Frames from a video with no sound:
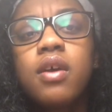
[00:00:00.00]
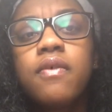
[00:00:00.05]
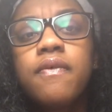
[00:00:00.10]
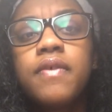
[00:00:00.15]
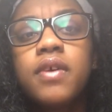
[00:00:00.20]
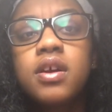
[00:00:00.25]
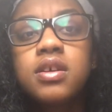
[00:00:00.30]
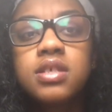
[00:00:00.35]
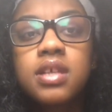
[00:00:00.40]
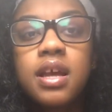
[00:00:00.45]

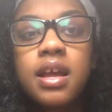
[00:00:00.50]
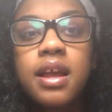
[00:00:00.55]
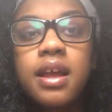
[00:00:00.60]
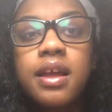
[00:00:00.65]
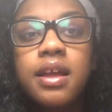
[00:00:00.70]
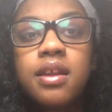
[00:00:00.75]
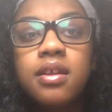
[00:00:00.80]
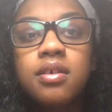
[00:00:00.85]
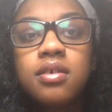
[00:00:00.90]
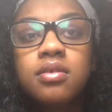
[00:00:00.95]
first
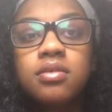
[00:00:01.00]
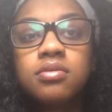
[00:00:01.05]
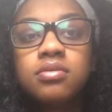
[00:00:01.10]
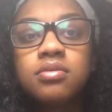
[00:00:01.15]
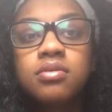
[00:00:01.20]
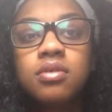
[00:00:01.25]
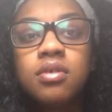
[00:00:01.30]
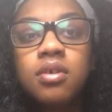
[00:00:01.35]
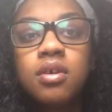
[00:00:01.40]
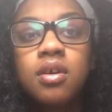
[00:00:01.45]
aid.
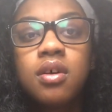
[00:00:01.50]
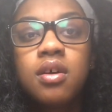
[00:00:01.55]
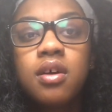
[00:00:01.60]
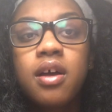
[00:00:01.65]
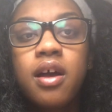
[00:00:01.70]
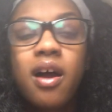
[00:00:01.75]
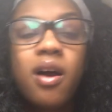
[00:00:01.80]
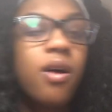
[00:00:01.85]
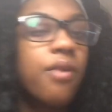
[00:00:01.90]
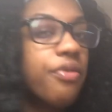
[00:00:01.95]

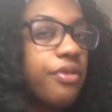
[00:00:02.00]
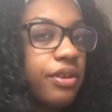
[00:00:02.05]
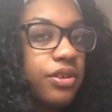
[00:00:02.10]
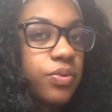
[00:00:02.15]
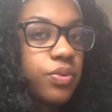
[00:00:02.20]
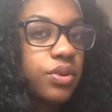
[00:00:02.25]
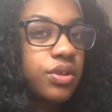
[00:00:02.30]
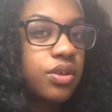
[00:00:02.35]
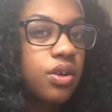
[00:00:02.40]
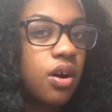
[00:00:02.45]
I don't think
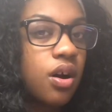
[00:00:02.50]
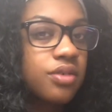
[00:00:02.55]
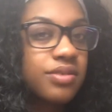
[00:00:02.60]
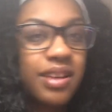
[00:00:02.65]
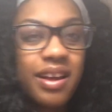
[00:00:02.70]
that's what it's called.